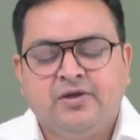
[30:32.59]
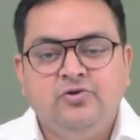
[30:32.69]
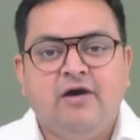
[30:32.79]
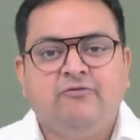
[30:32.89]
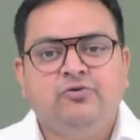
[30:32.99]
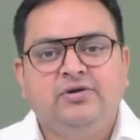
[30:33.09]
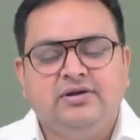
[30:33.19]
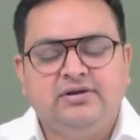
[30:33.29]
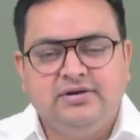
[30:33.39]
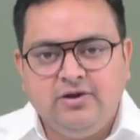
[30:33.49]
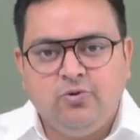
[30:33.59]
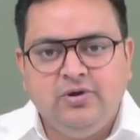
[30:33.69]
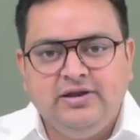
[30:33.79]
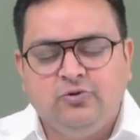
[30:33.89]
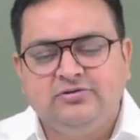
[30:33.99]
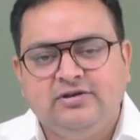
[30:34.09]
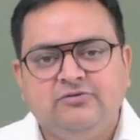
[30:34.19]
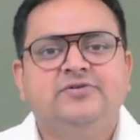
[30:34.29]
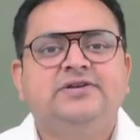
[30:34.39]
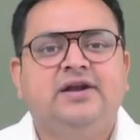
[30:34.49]
You have to take only those
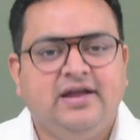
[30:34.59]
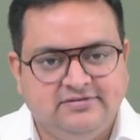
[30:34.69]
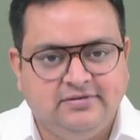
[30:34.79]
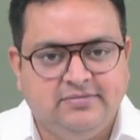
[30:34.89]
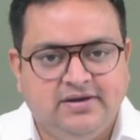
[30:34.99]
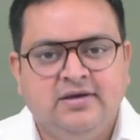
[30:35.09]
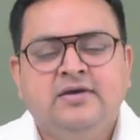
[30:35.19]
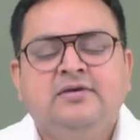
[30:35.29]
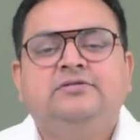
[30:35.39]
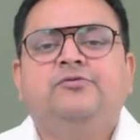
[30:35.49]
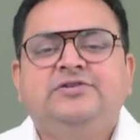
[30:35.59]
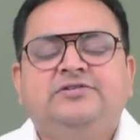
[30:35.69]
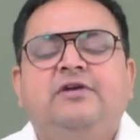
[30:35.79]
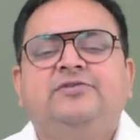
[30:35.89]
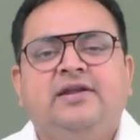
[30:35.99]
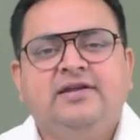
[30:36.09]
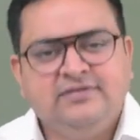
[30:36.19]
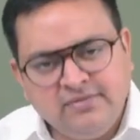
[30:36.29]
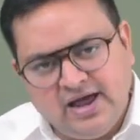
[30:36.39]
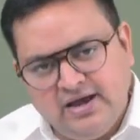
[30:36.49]
gifts which are taxable. Sir, which gifts are
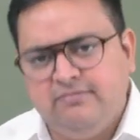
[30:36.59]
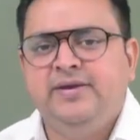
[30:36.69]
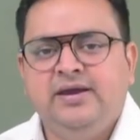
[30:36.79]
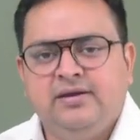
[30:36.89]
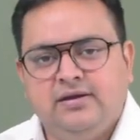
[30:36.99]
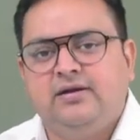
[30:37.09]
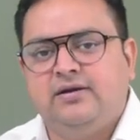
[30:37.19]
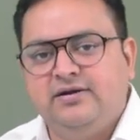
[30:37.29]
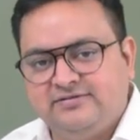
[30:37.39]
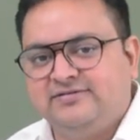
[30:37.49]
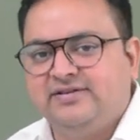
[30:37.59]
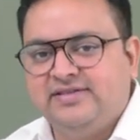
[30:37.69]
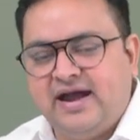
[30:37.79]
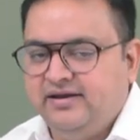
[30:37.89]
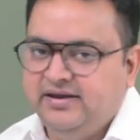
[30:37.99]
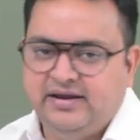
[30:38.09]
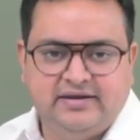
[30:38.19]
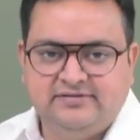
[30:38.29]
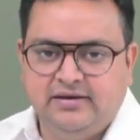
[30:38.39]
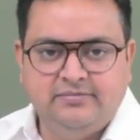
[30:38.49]
exempt? I'll be discussing that in the
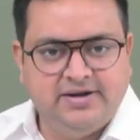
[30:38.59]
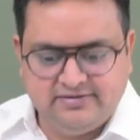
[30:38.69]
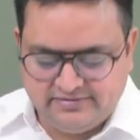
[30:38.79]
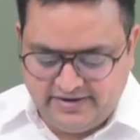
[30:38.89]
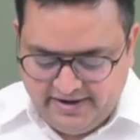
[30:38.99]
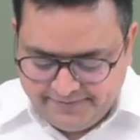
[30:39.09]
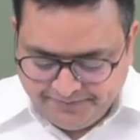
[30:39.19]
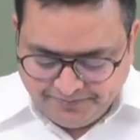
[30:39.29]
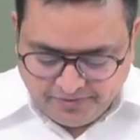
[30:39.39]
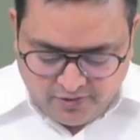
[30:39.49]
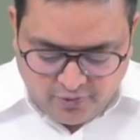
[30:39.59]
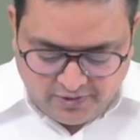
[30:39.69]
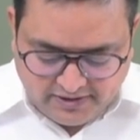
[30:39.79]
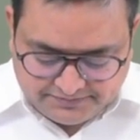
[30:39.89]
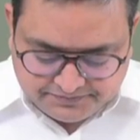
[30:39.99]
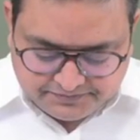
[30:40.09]
next 10 minutes, right? Okay.